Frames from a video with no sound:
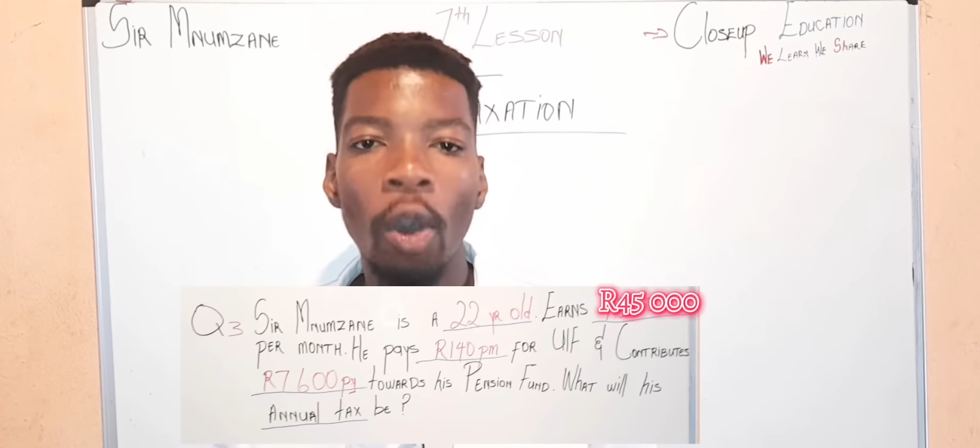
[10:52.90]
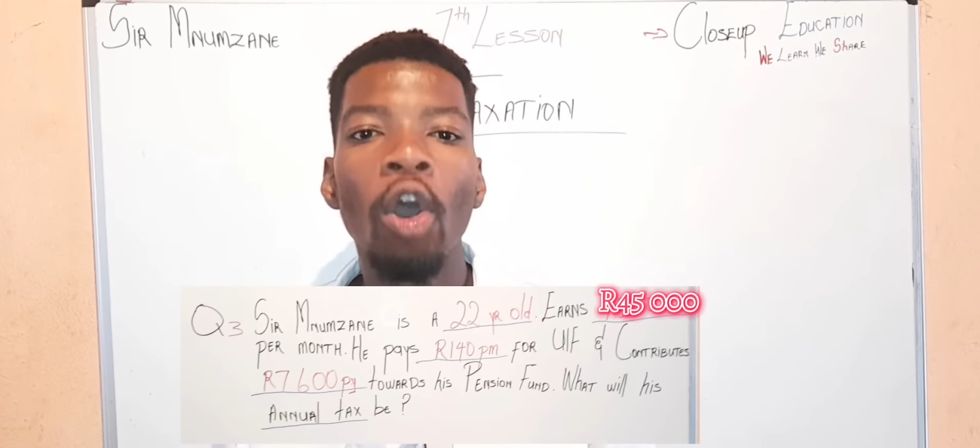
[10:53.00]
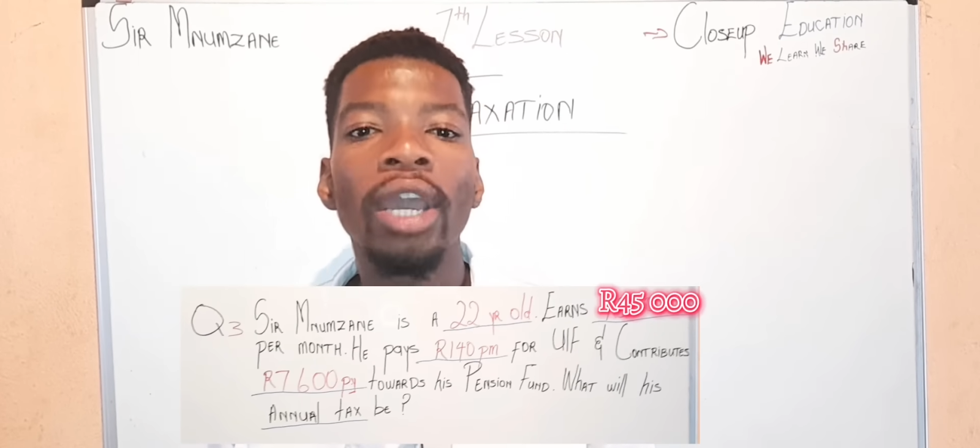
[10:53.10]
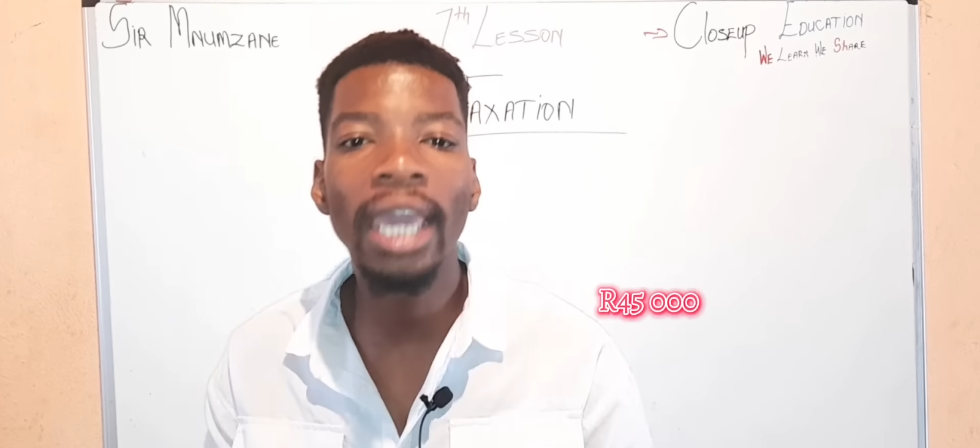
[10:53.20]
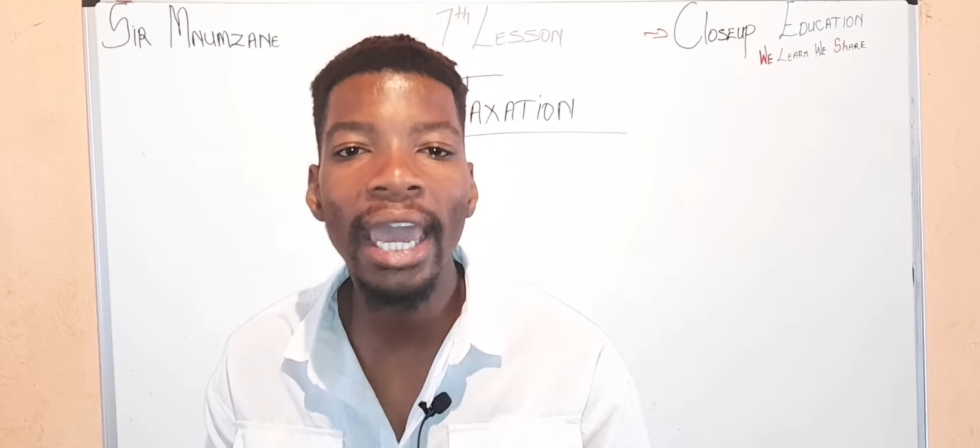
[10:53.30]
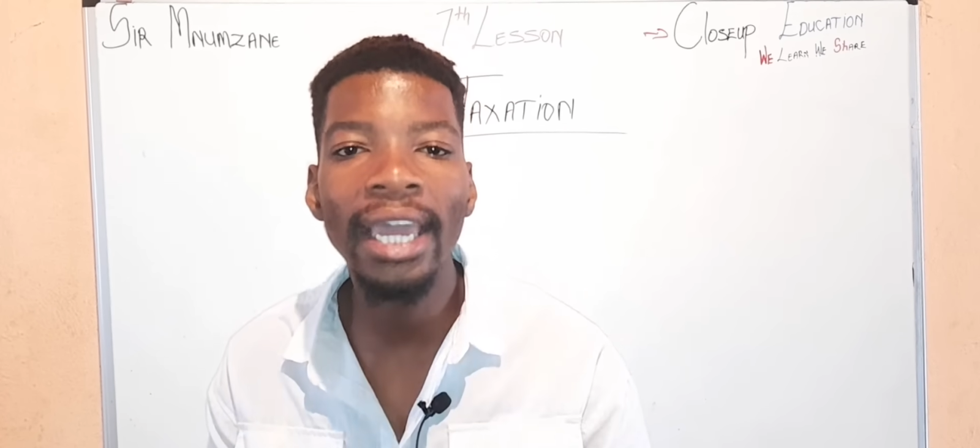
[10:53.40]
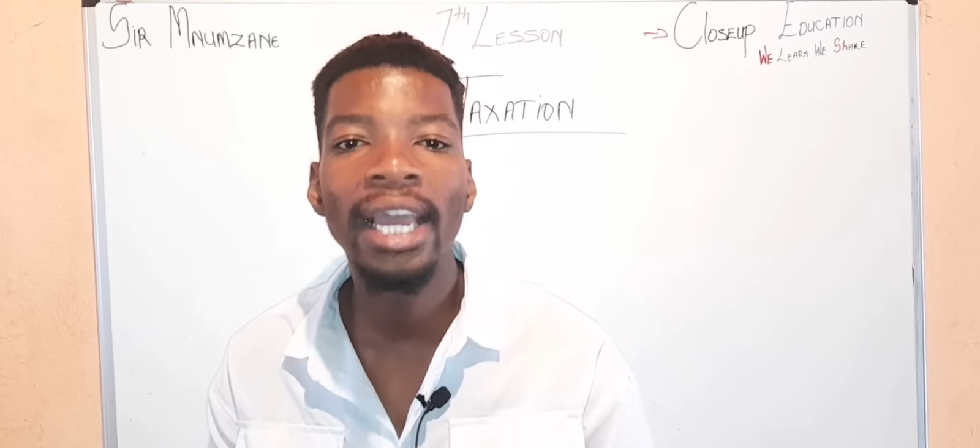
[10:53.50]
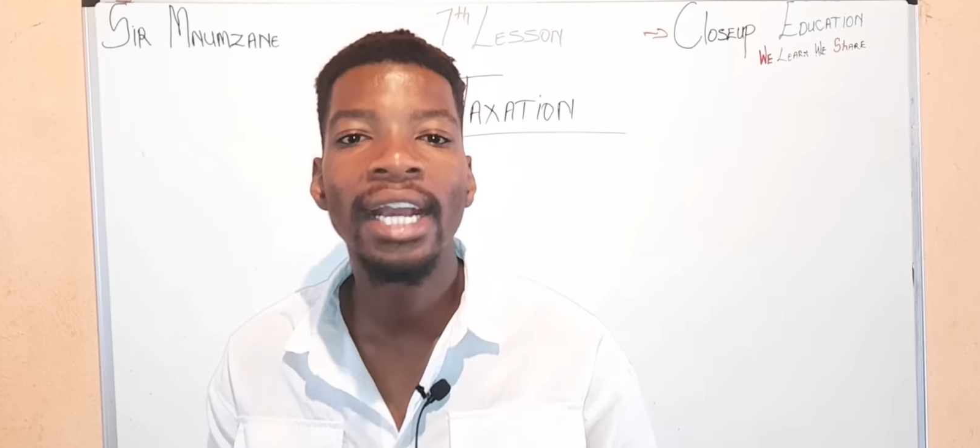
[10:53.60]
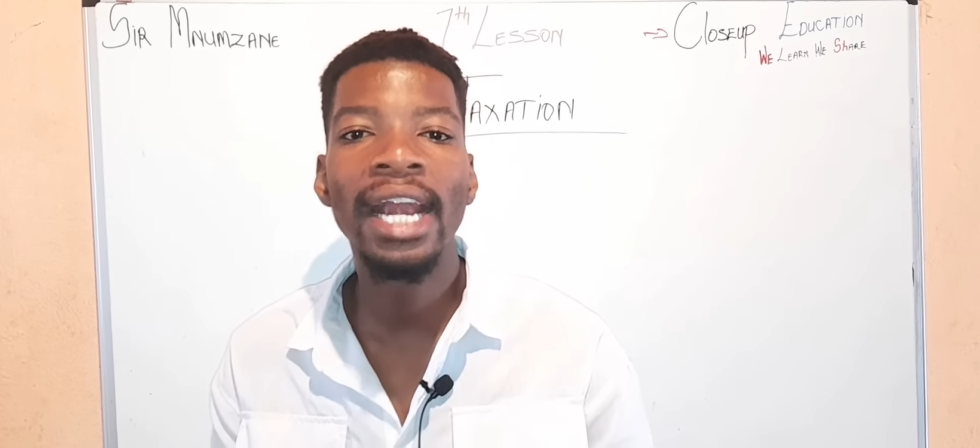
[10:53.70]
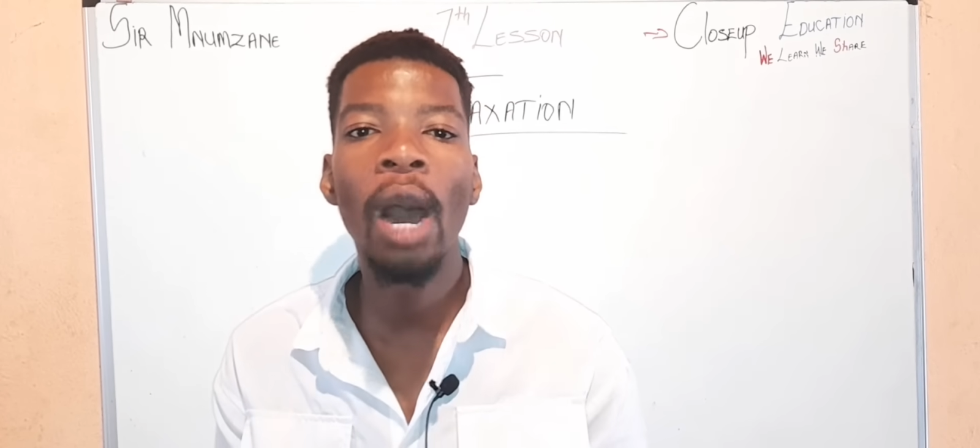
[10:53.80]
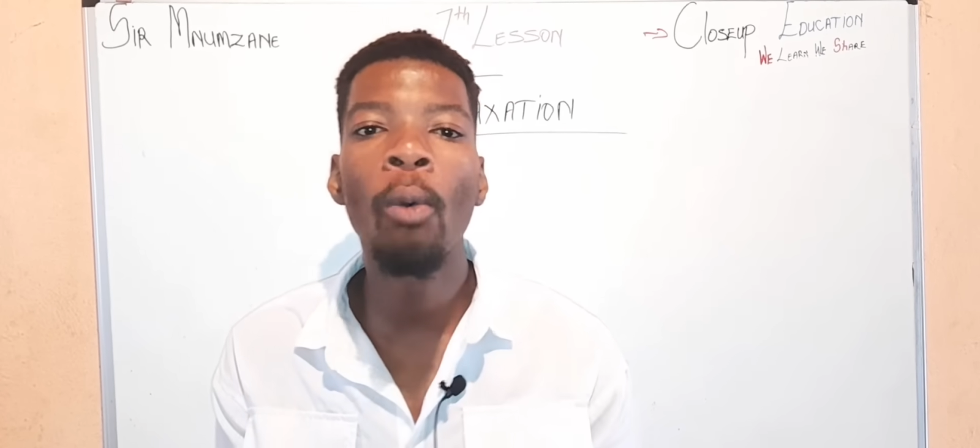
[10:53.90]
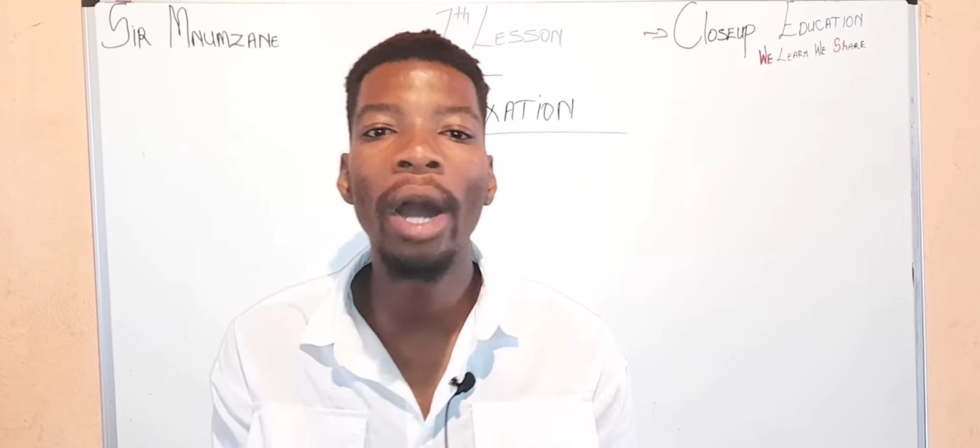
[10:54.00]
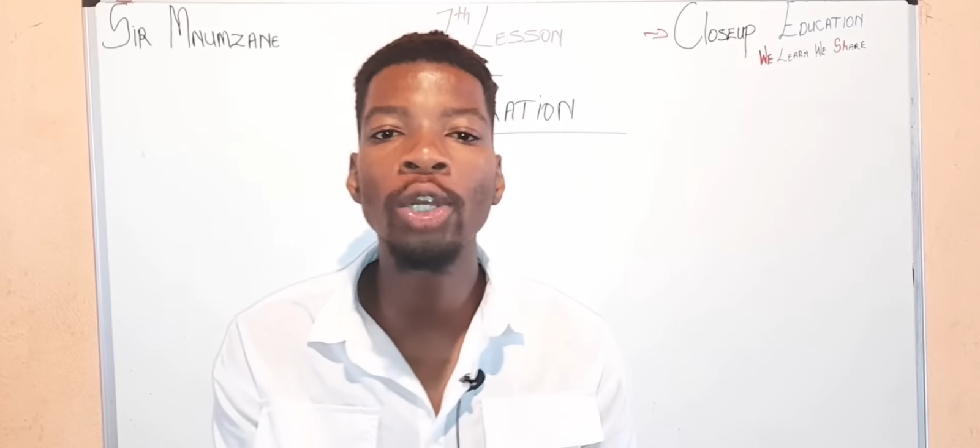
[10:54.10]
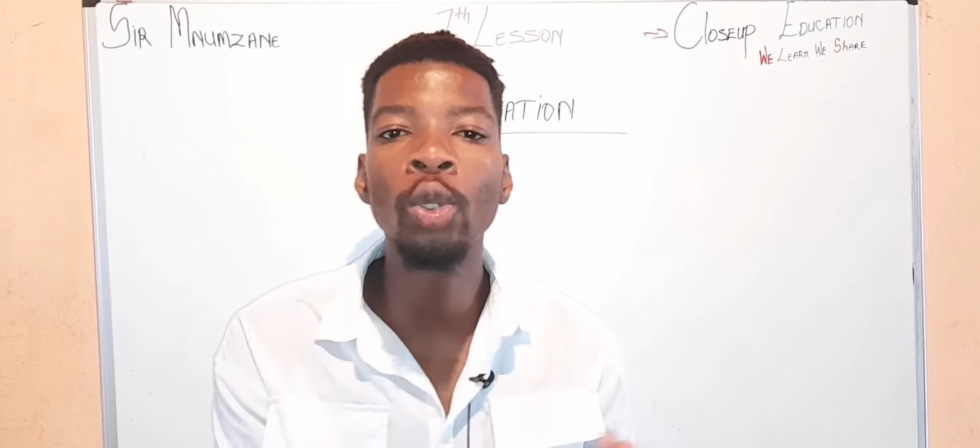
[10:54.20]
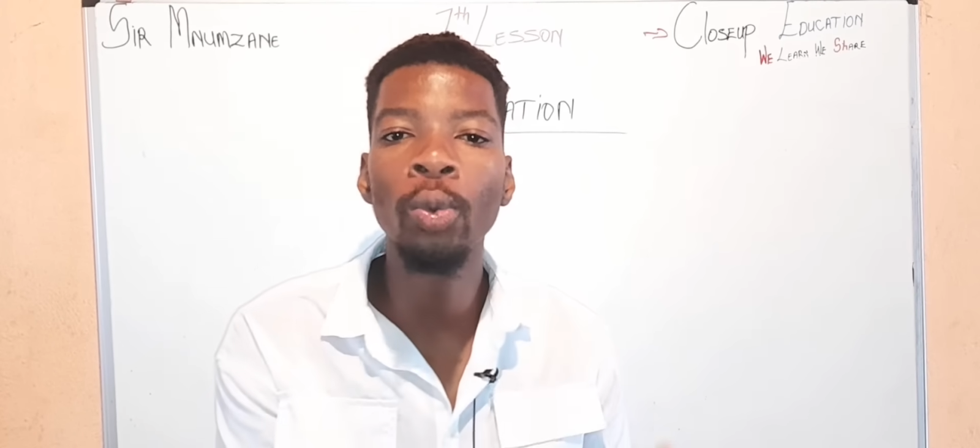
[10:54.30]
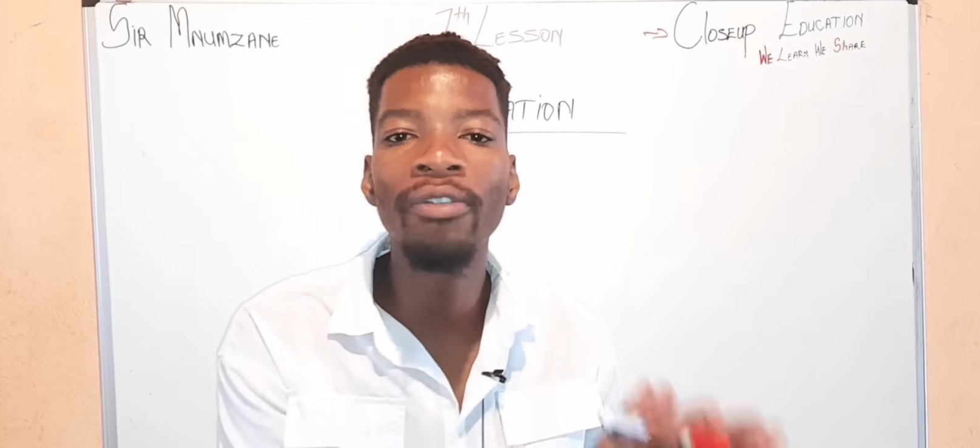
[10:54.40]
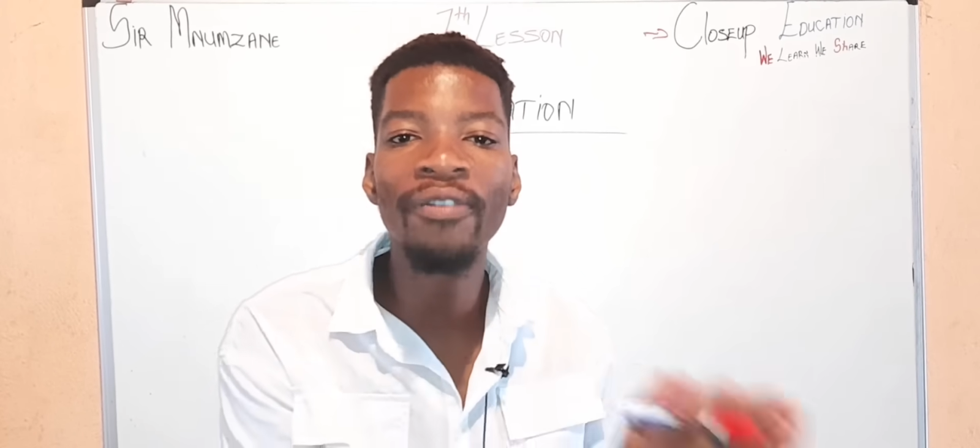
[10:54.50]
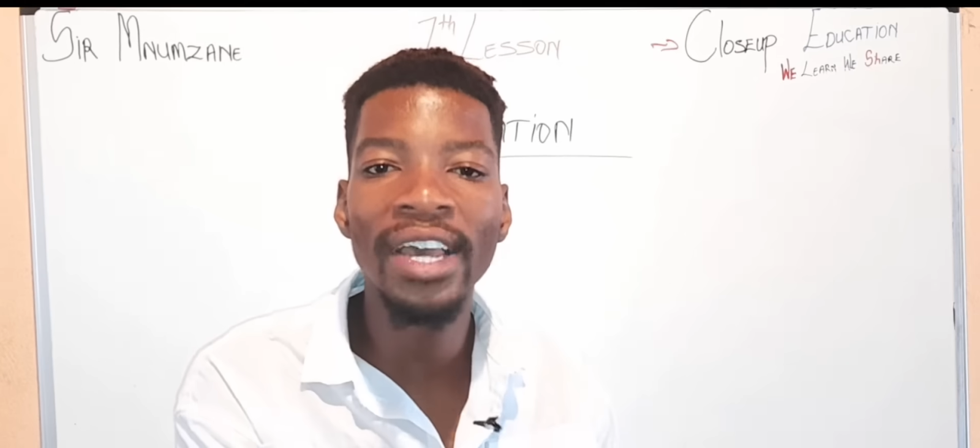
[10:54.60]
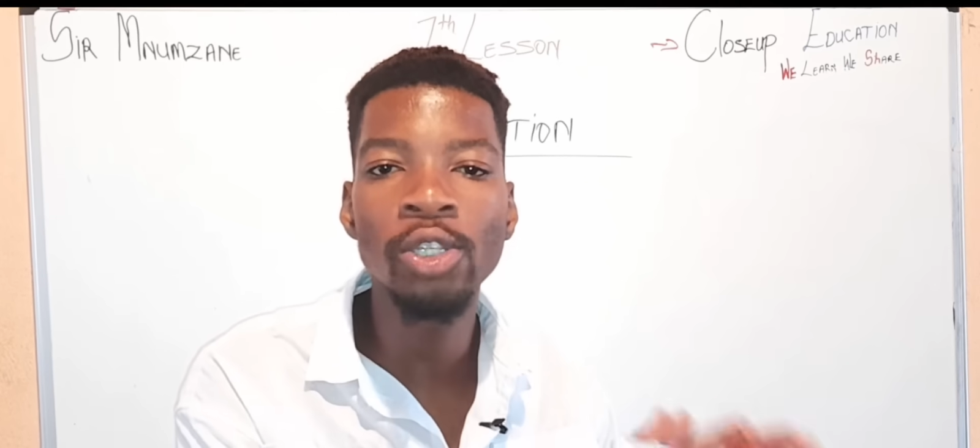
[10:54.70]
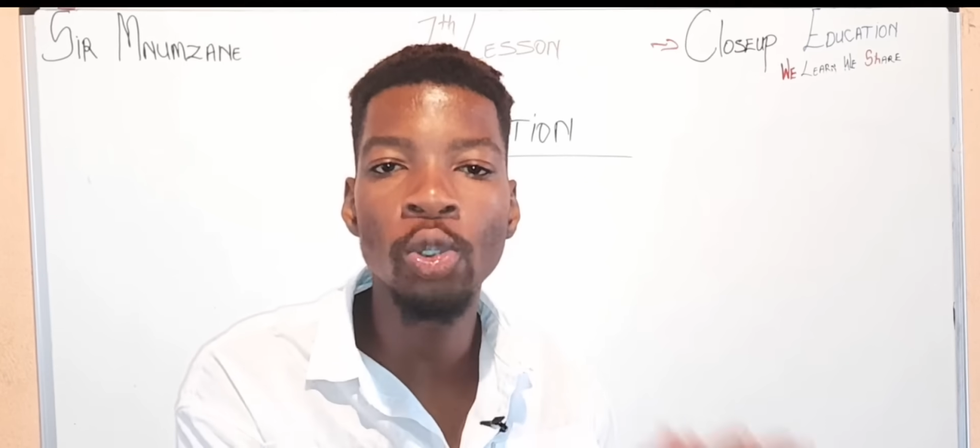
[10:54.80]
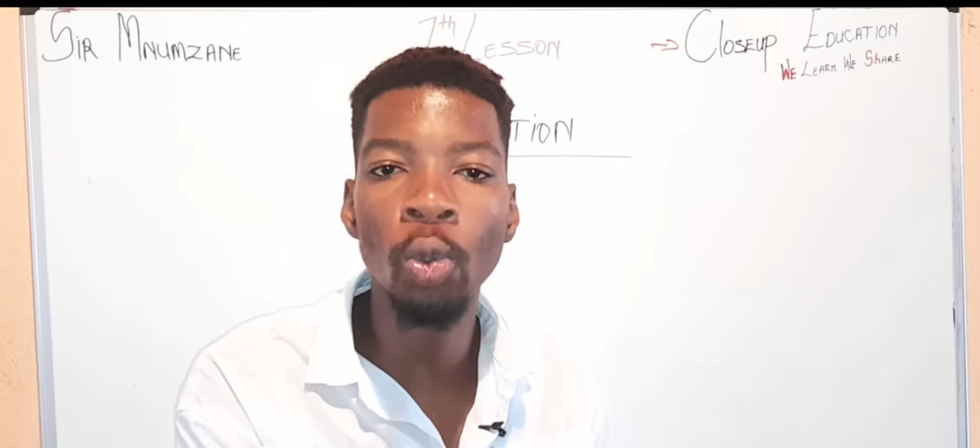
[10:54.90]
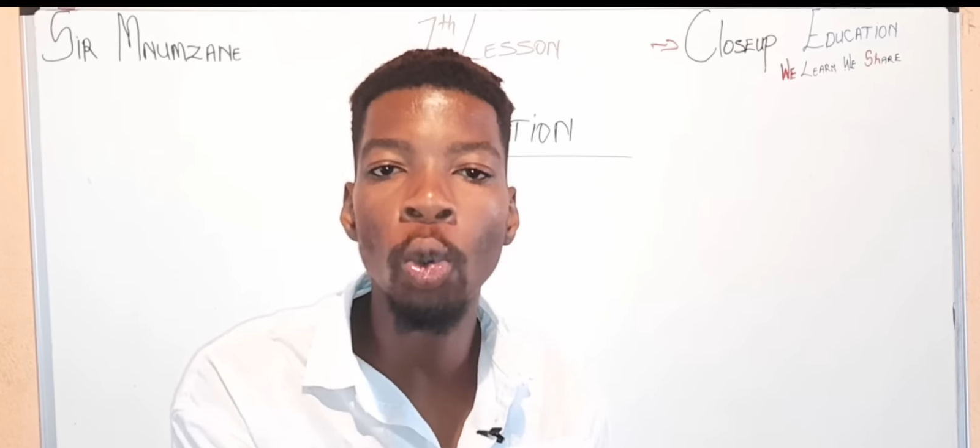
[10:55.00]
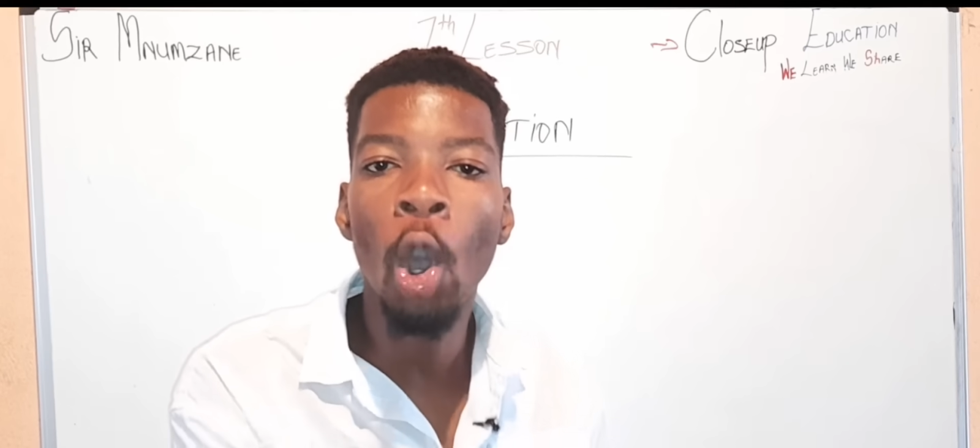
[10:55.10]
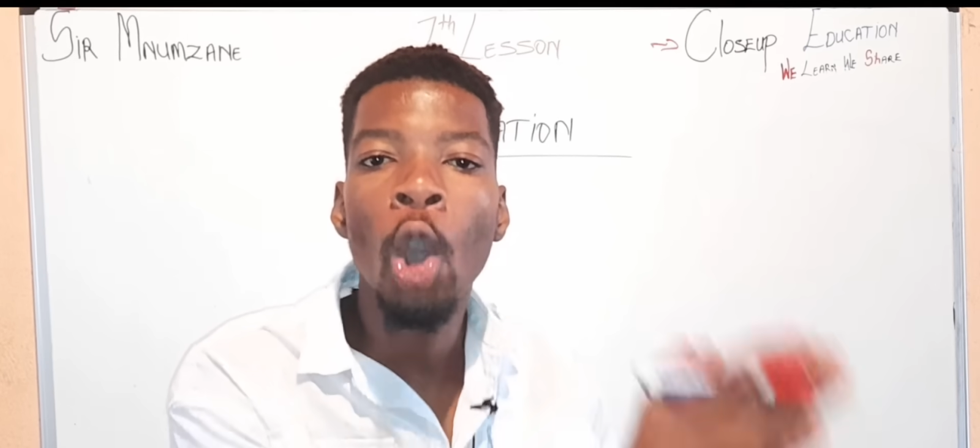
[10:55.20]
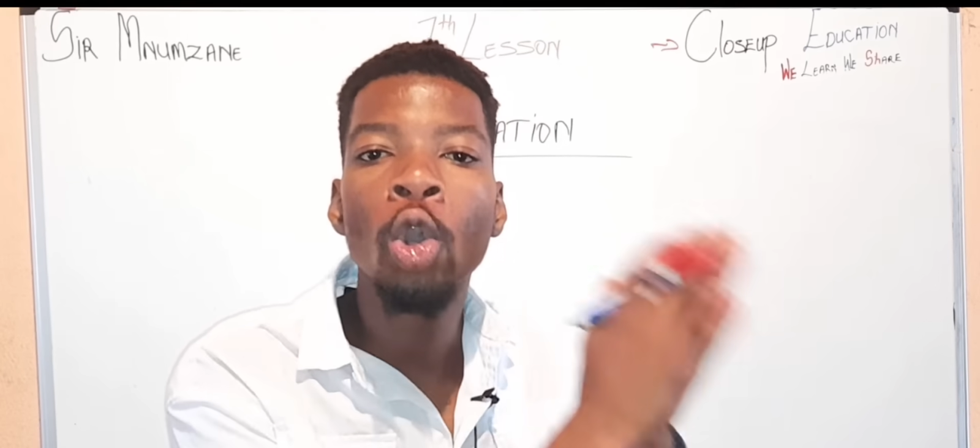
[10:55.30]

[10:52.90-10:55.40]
Okay, now what do we first do?